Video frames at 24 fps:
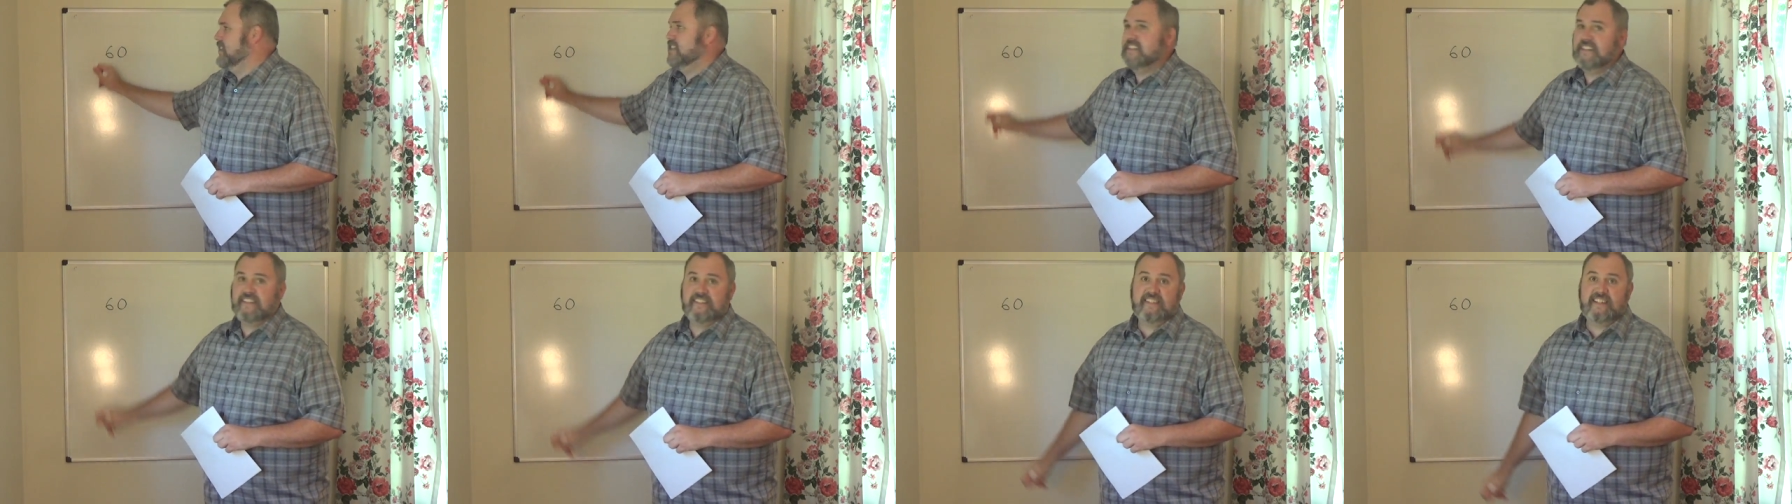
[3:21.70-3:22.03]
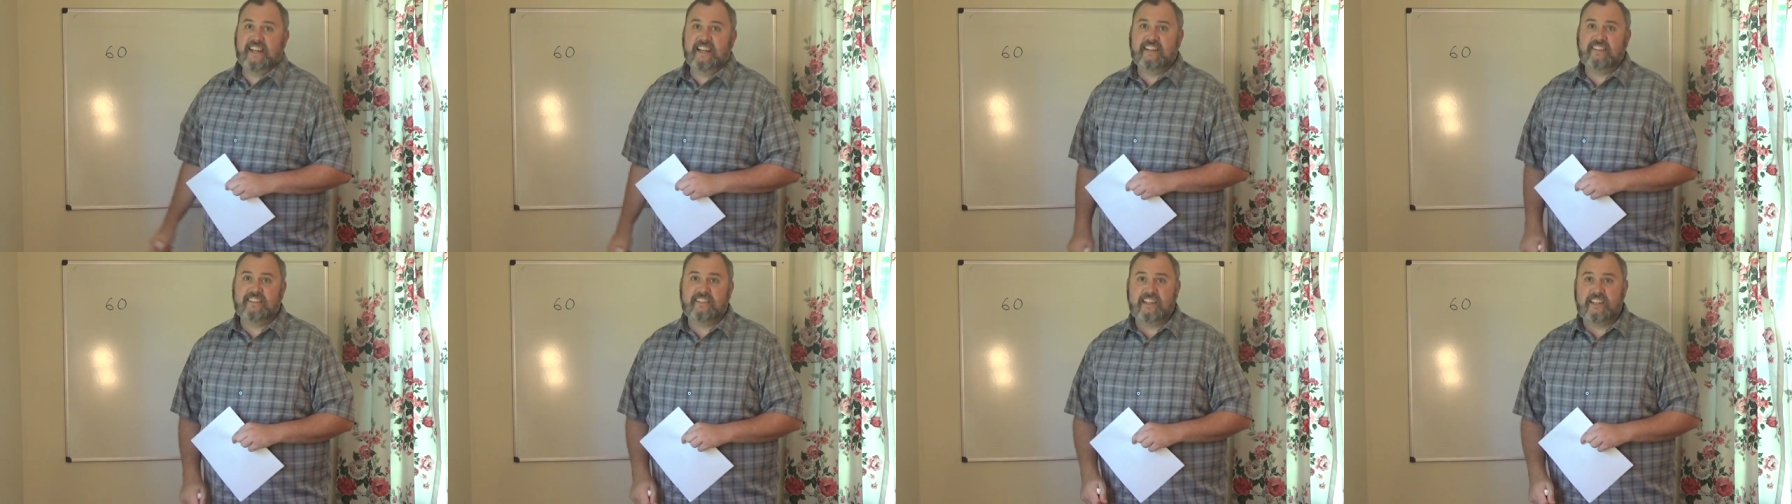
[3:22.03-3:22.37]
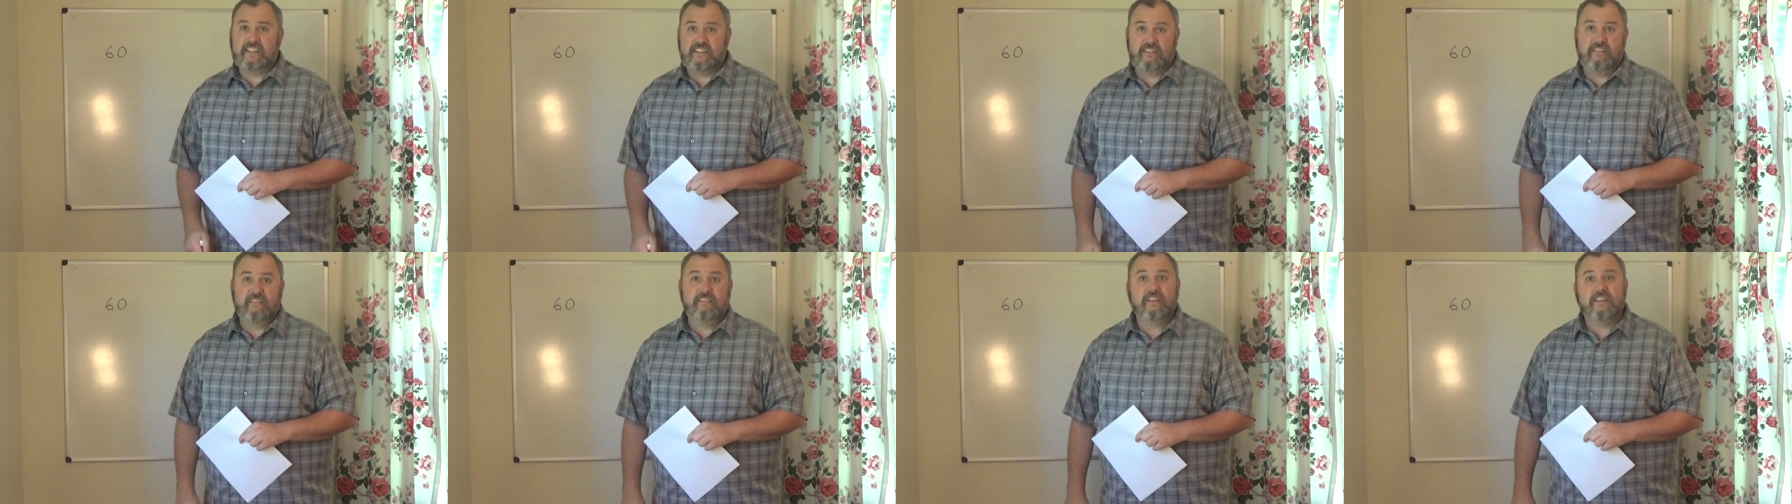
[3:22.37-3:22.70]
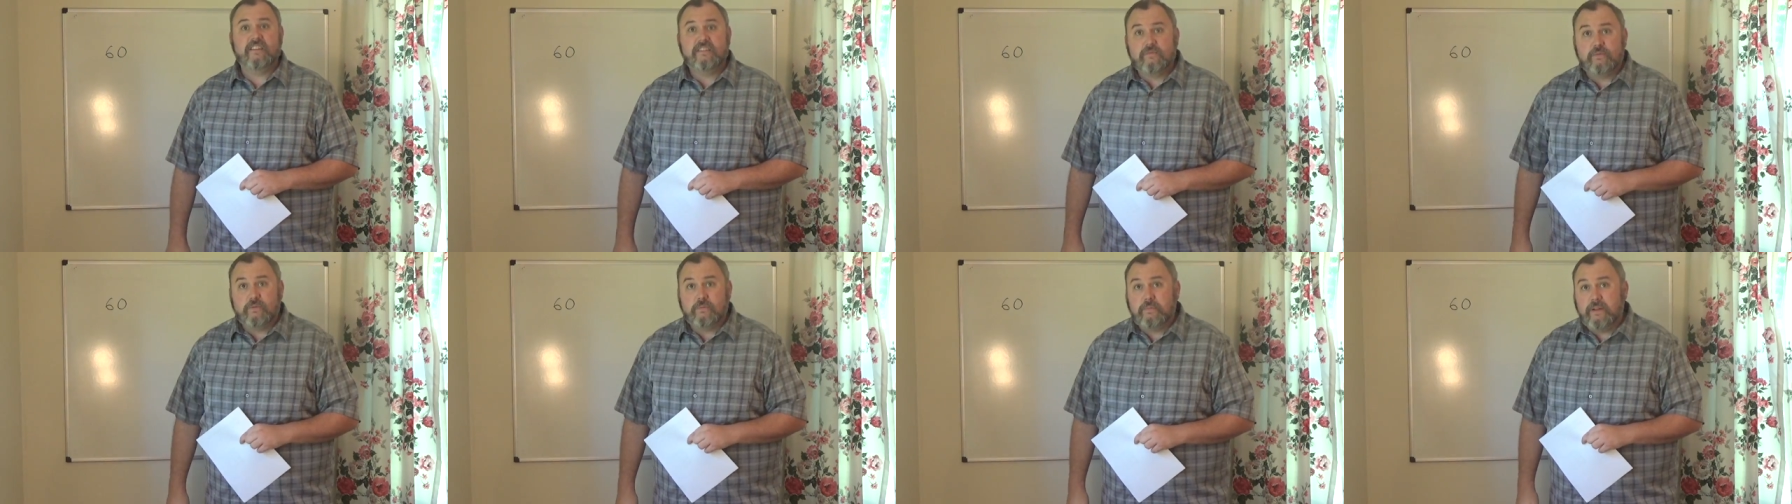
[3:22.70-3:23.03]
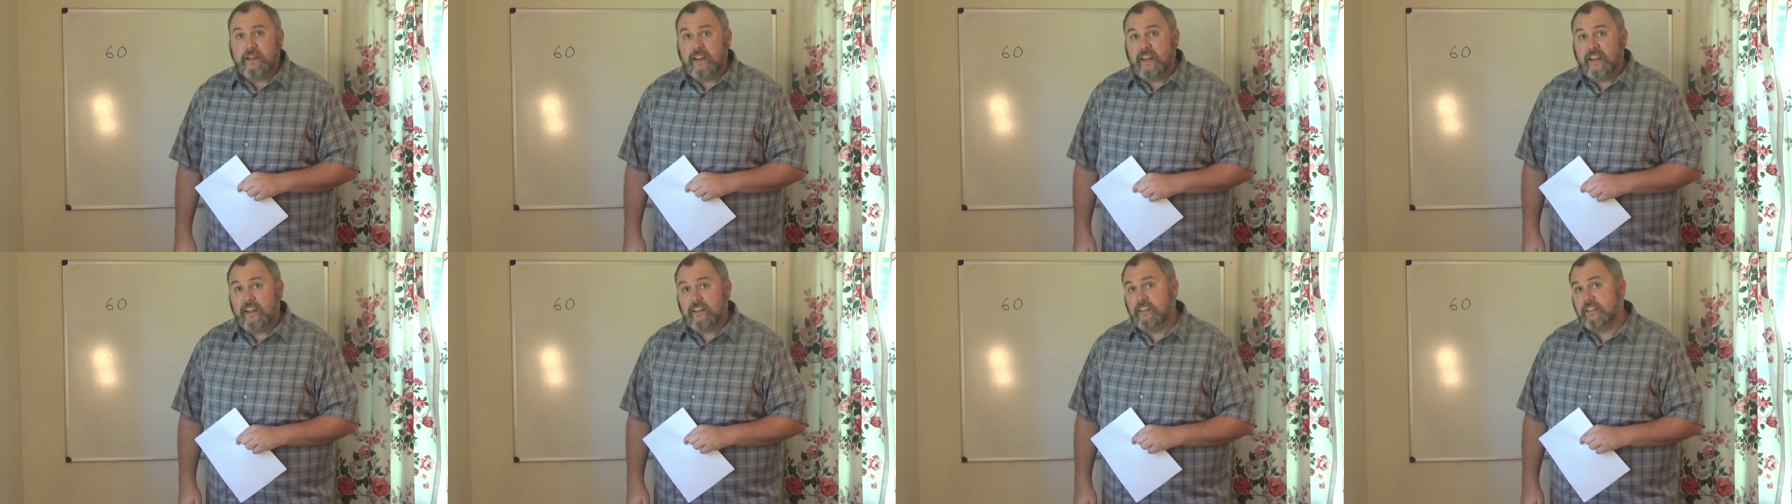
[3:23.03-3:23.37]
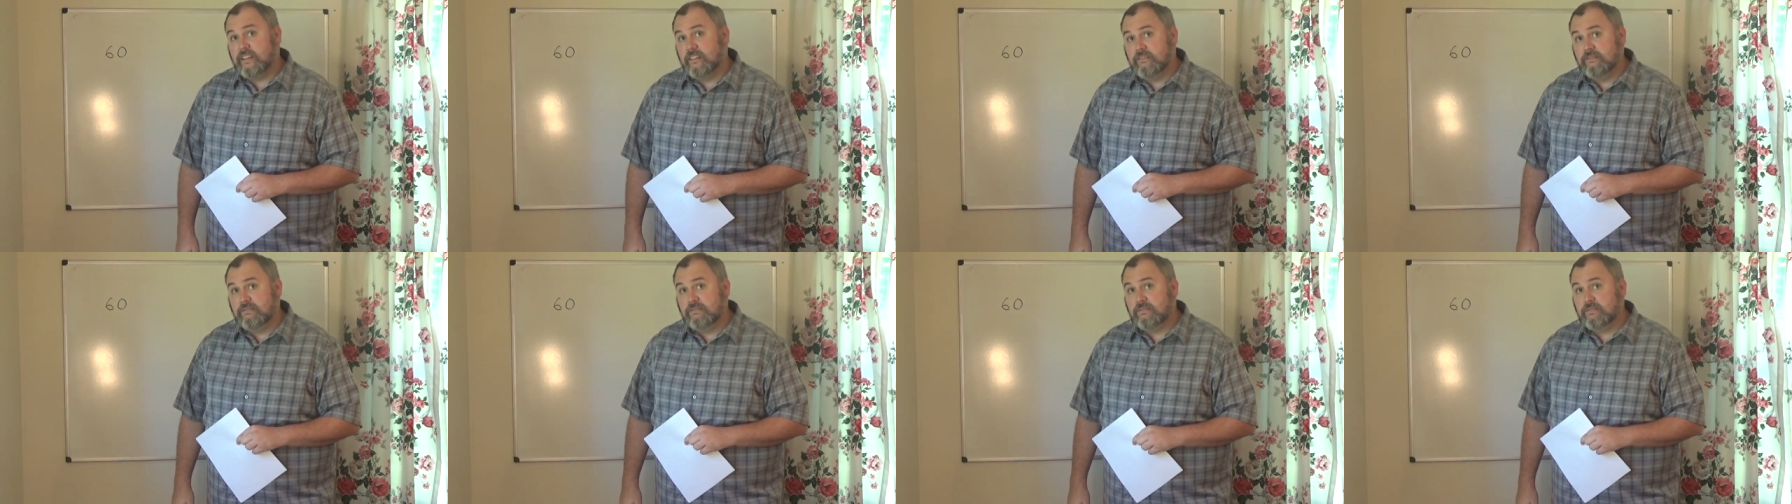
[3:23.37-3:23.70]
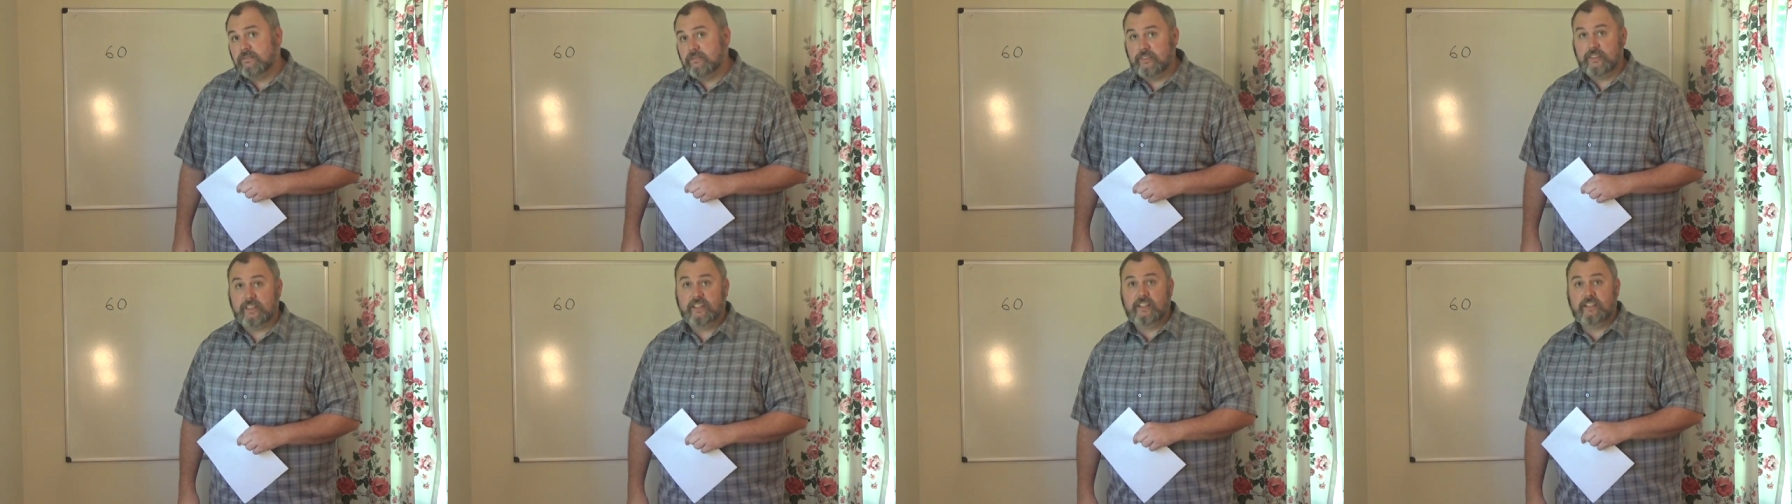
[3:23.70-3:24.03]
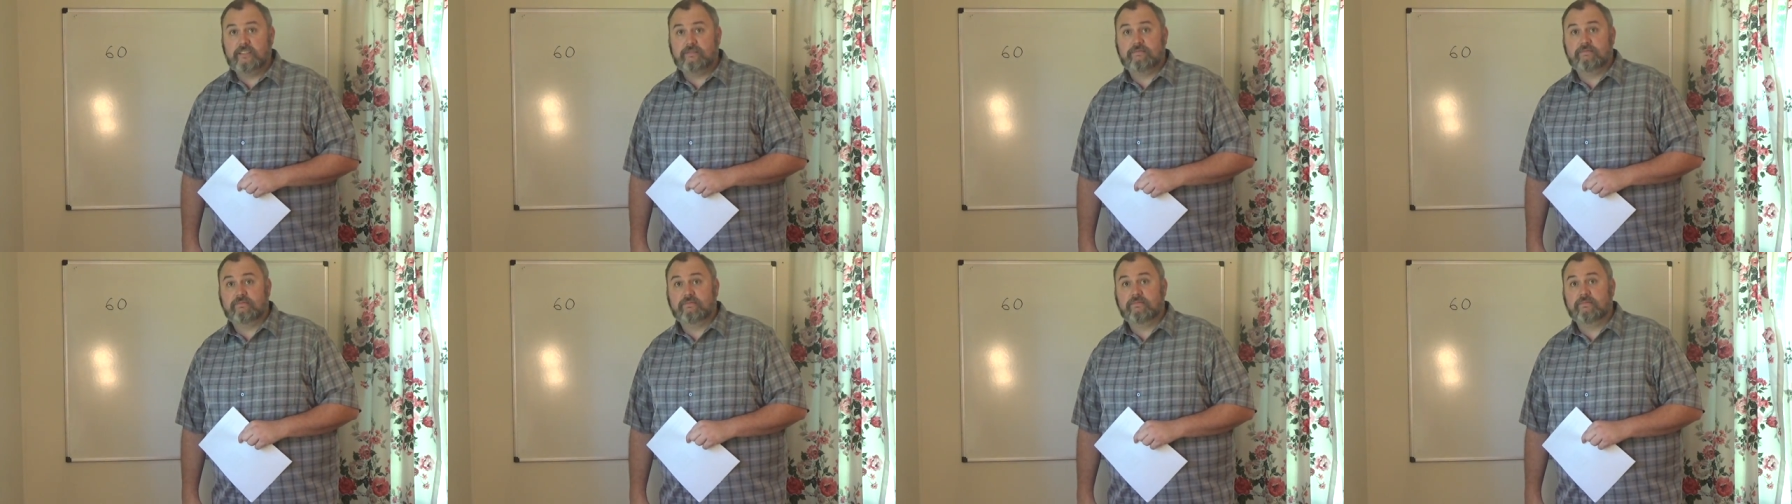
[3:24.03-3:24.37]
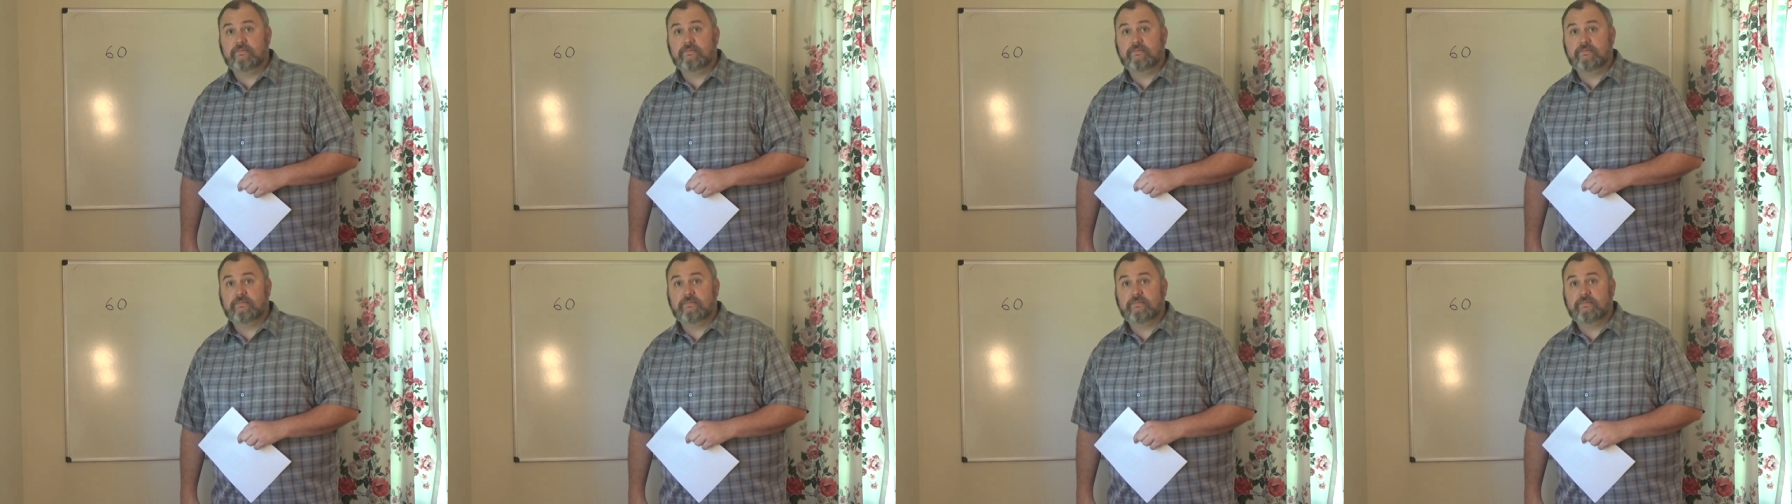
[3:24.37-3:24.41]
60 units were picked, right?